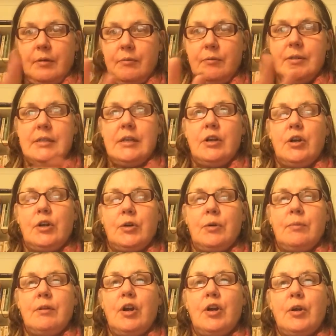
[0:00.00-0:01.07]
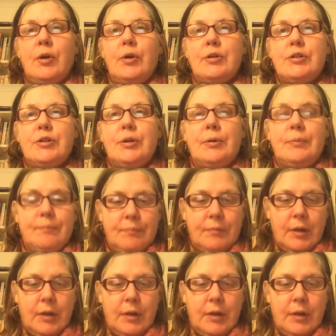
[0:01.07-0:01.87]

Wednesday night group that I go to.